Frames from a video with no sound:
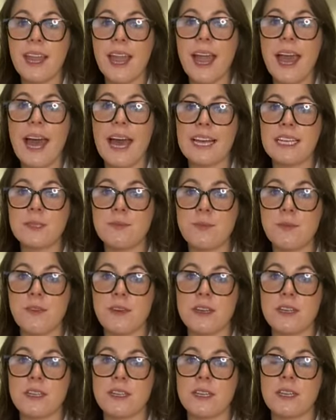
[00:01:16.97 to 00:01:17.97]

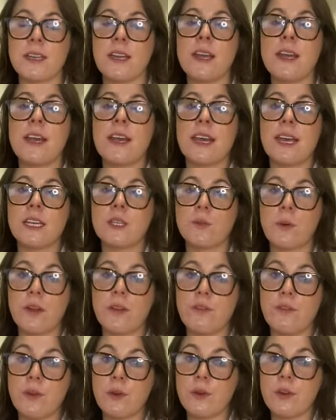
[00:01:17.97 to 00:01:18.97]
Aspiration is
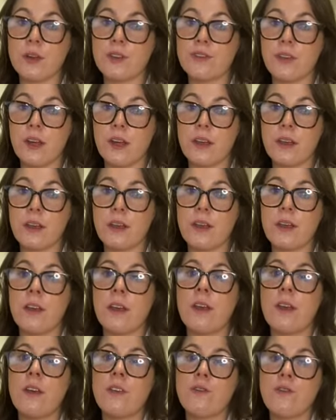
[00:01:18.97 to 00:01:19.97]
when food or drink
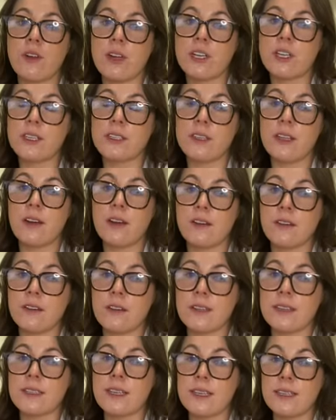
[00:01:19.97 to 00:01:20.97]
reaches the
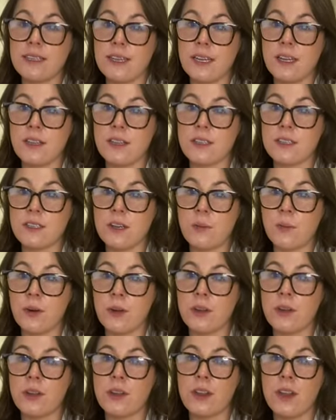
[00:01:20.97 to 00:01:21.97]
lungs instead of the
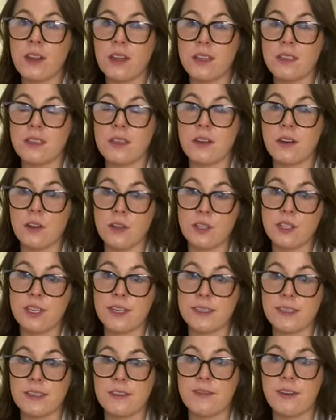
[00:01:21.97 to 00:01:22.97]
stomach, and this can cause
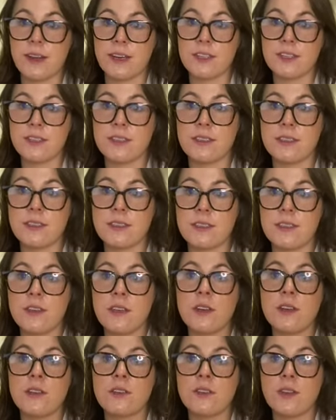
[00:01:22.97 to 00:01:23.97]
chest infections.
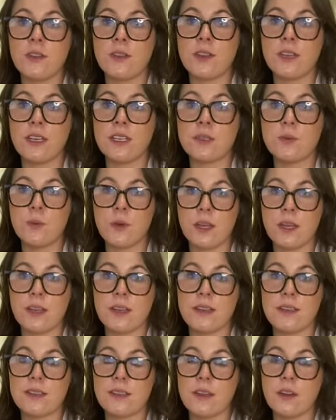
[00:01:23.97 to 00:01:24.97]
So this
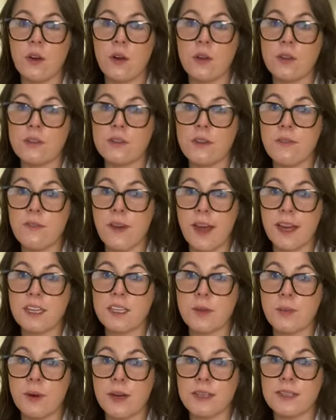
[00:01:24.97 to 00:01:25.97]
weakness can also
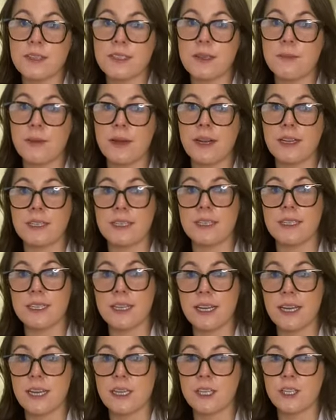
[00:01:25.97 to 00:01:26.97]
affect the person's ability
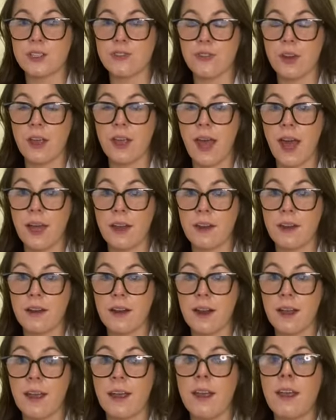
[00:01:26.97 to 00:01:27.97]
to eat and drink
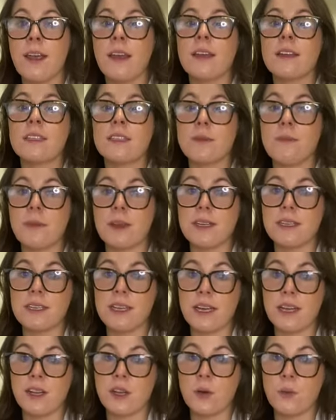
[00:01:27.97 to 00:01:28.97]
adequately to
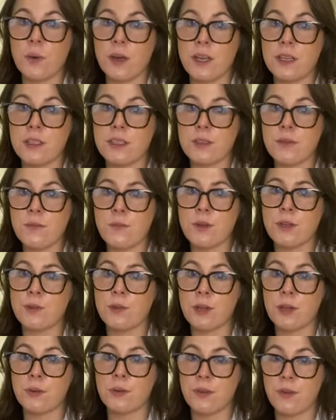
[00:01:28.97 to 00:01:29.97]
maintain their weight, which
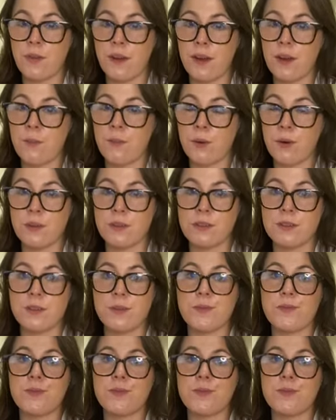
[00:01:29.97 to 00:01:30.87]
we know is very important.